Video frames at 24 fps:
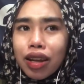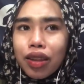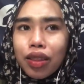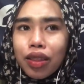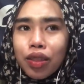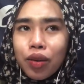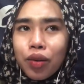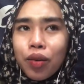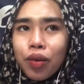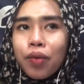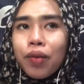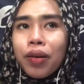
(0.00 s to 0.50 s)

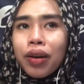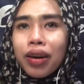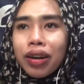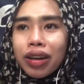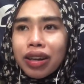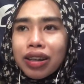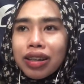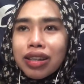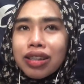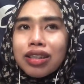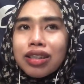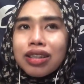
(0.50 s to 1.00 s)
No
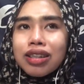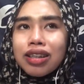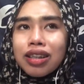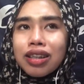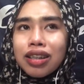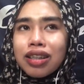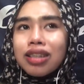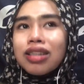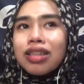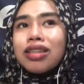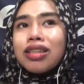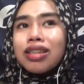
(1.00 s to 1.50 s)
matter
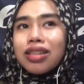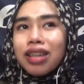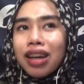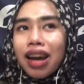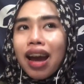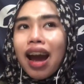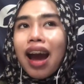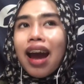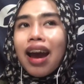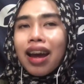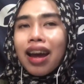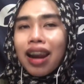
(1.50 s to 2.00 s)
she's sick,
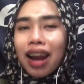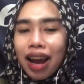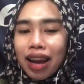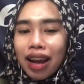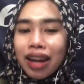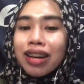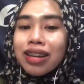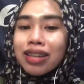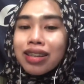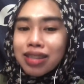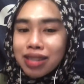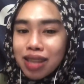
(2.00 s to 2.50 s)
and I
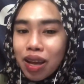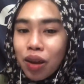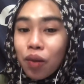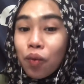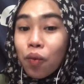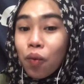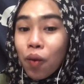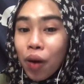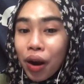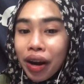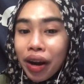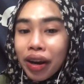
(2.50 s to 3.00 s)
understand
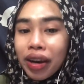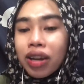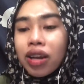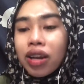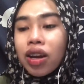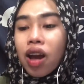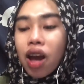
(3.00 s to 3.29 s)
why.